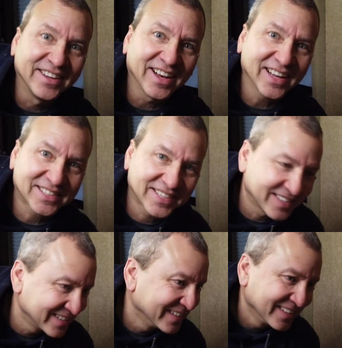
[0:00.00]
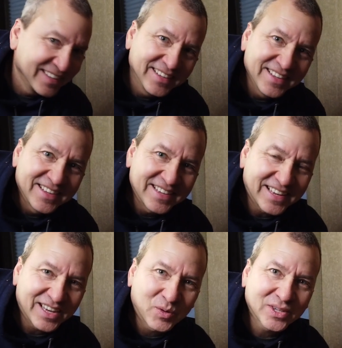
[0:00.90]
Not.
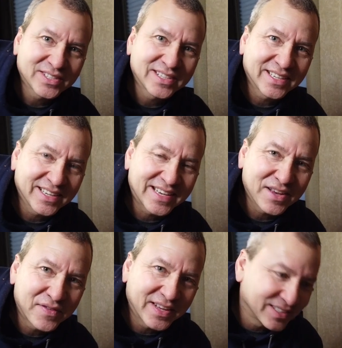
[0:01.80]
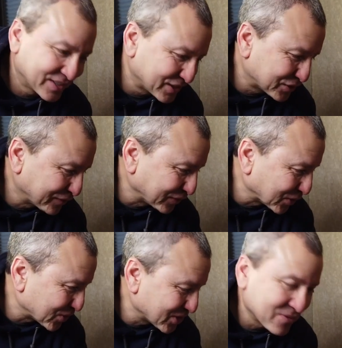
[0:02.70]
Yeah, I wasn't gonna give in to this
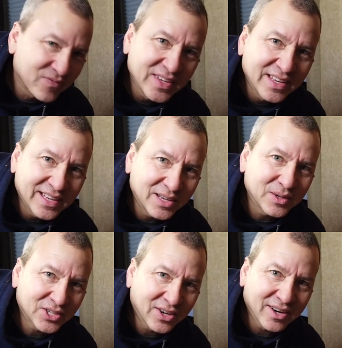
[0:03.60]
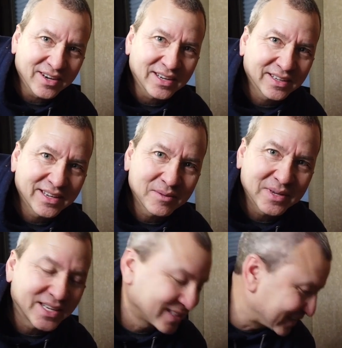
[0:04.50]
floor. It was hard, I'm gonna
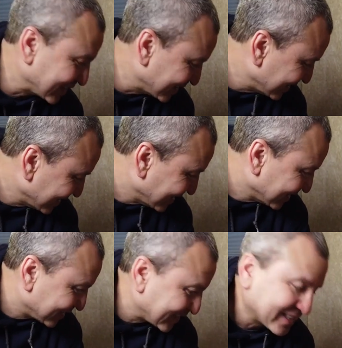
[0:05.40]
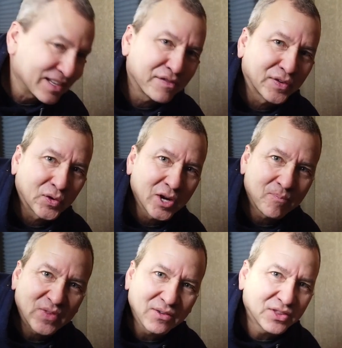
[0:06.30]
admit it, uh, to get that floor
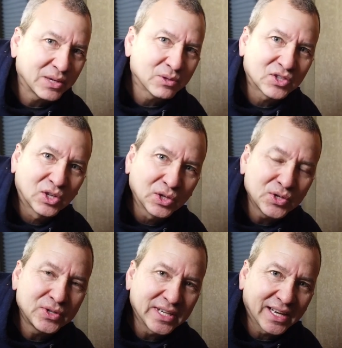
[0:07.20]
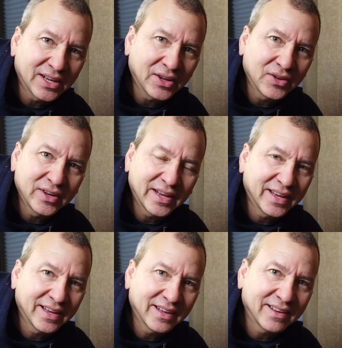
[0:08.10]
up. Everything was glued down
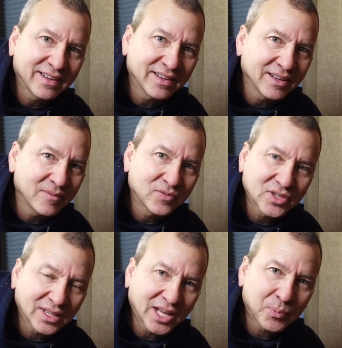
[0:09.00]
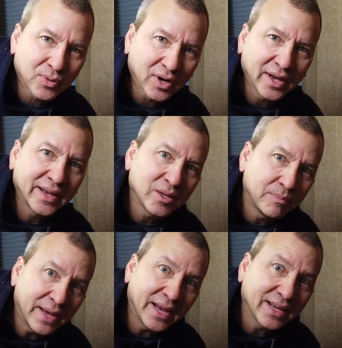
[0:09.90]
and uh, took a lot of prying
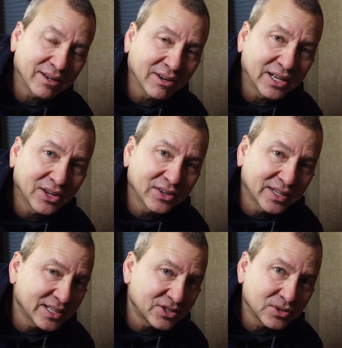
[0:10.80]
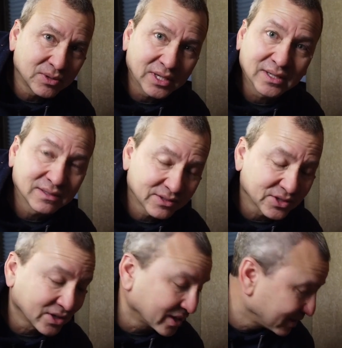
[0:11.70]
and banging around, as you uh,
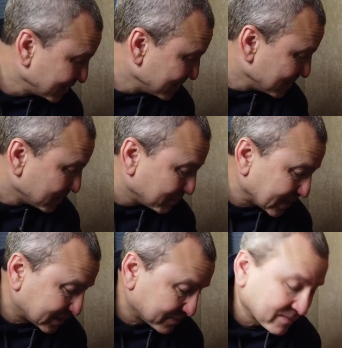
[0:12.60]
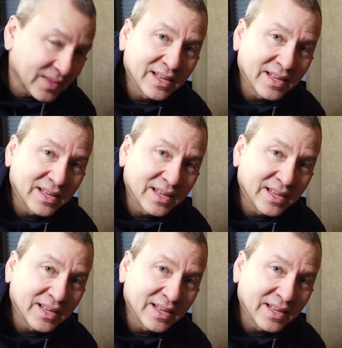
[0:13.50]
saw. But